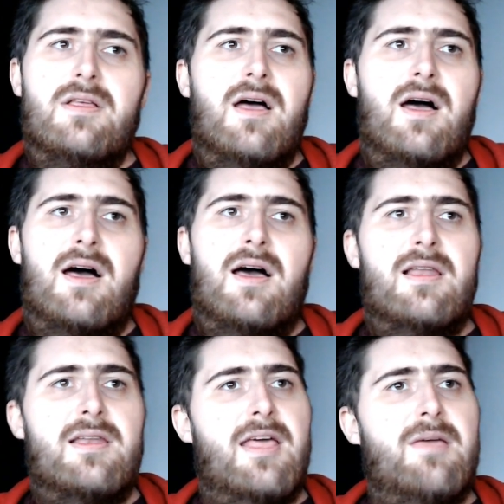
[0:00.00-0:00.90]

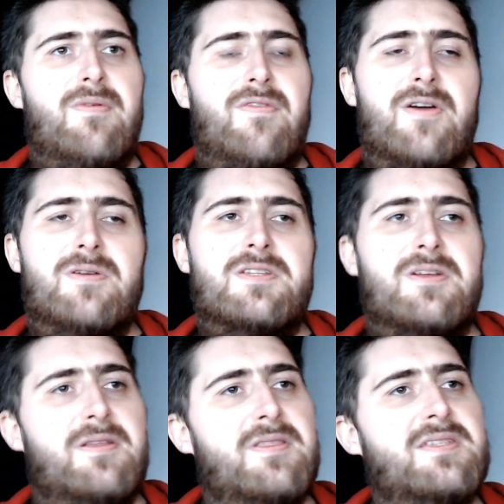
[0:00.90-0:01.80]
Labour
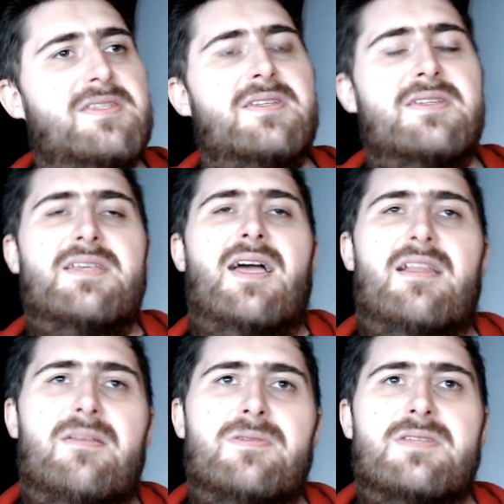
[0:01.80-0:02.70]
voter. And this is
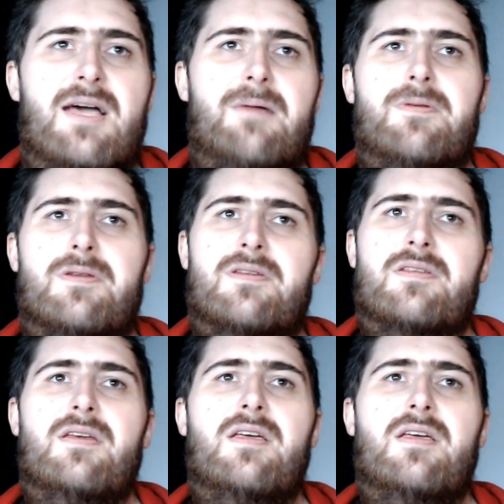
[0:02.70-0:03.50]
exactly what's happened